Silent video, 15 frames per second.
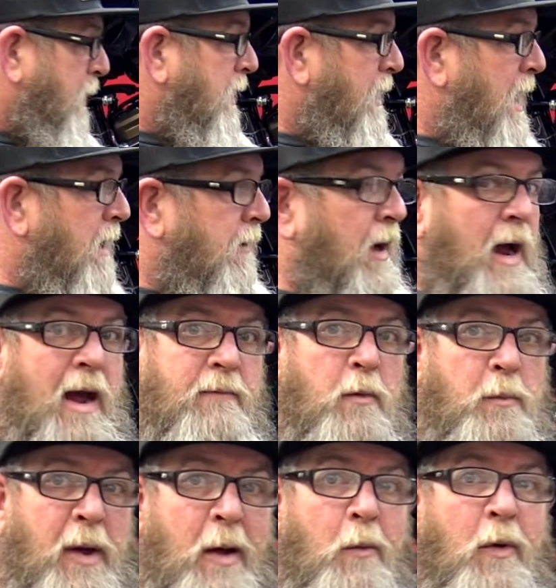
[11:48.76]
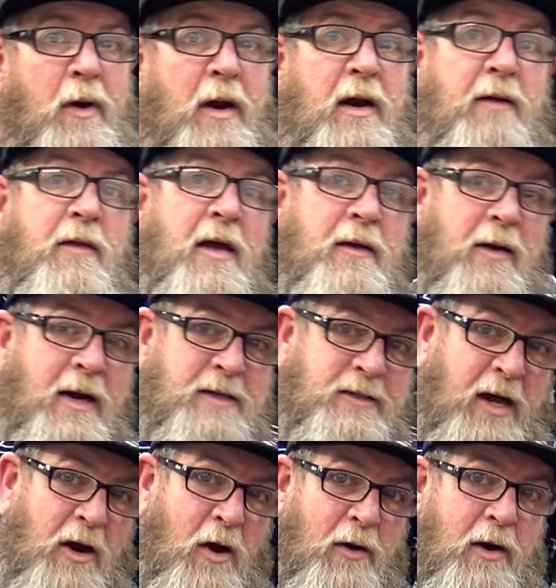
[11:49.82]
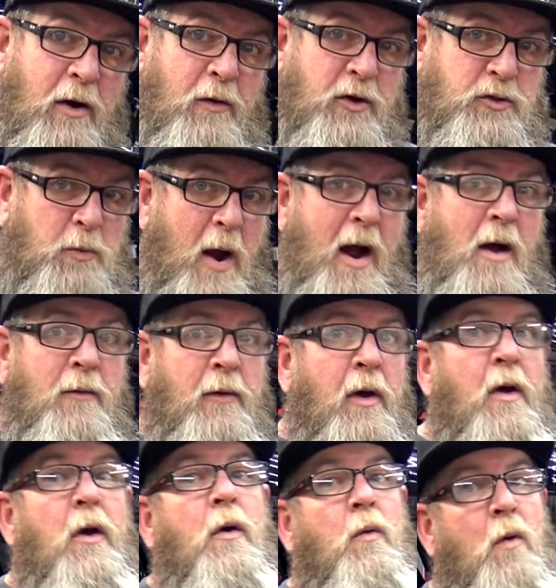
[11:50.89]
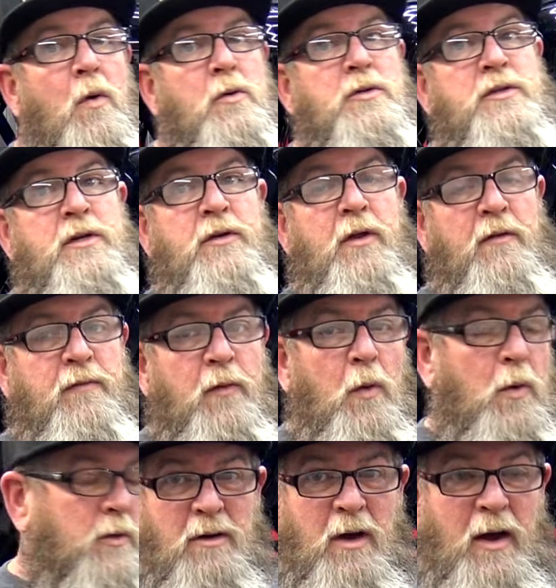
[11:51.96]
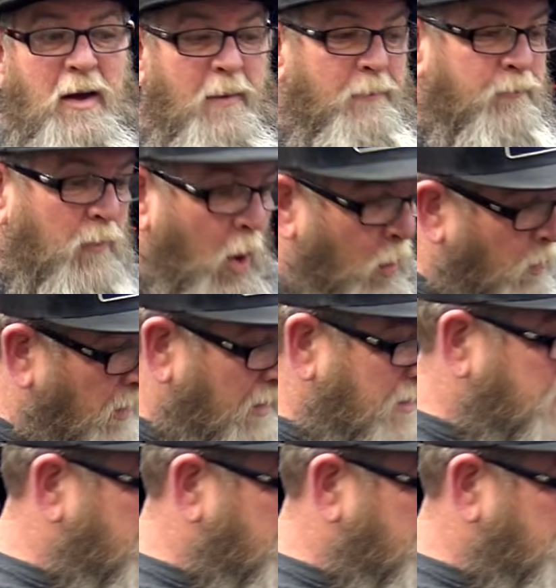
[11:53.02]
but now that I have a bent one, anything that I set on here that's round rolls into the floor. No really